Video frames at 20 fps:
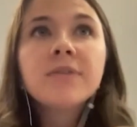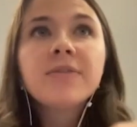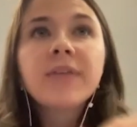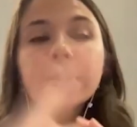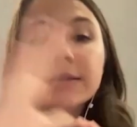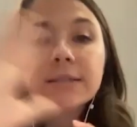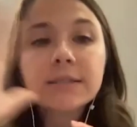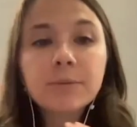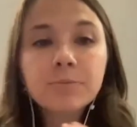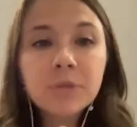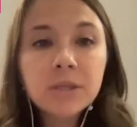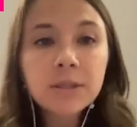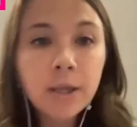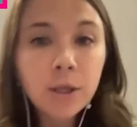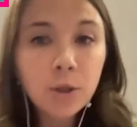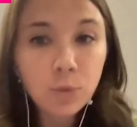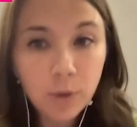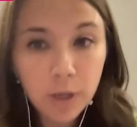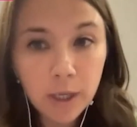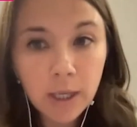That's something that
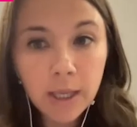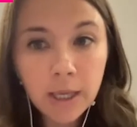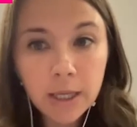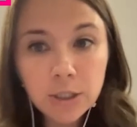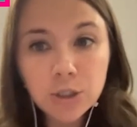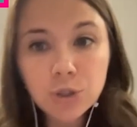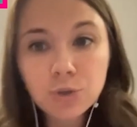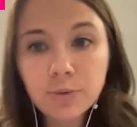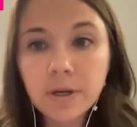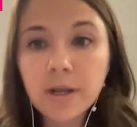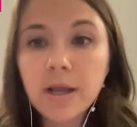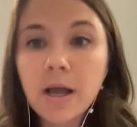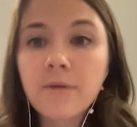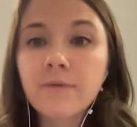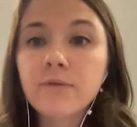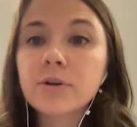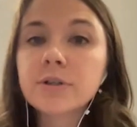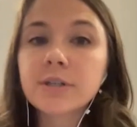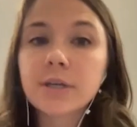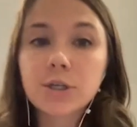you can get to in a
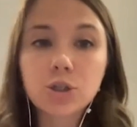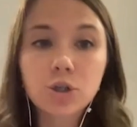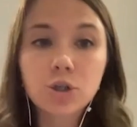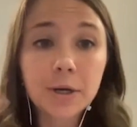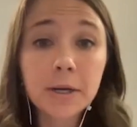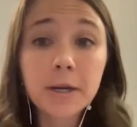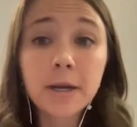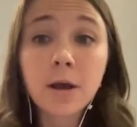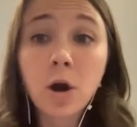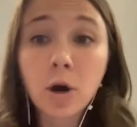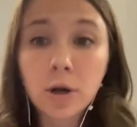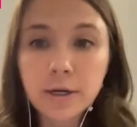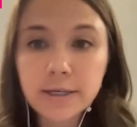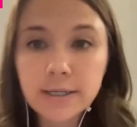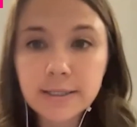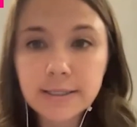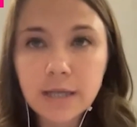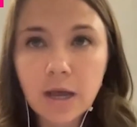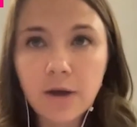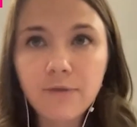conversation on a
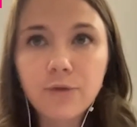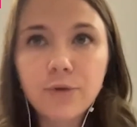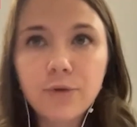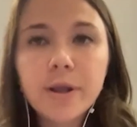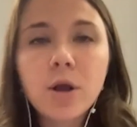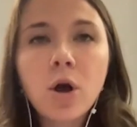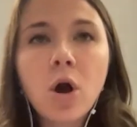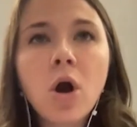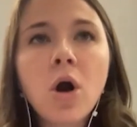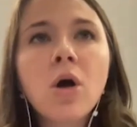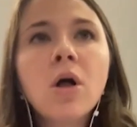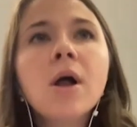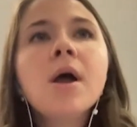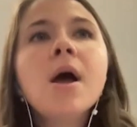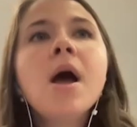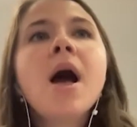discovery call.